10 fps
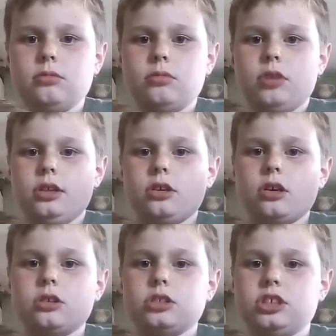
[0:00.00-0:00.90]
Right, you
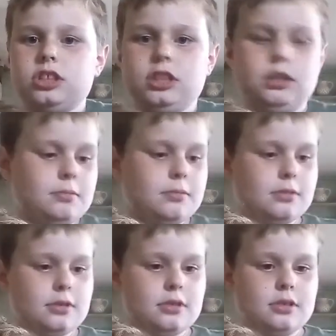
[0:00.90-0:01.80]
can't see.
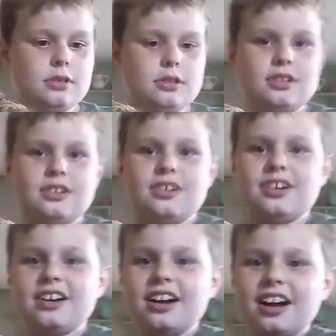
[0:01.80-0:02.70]
Open your
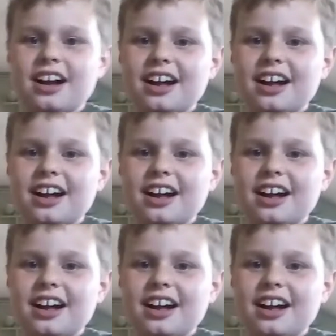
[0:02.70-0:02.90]
mouth.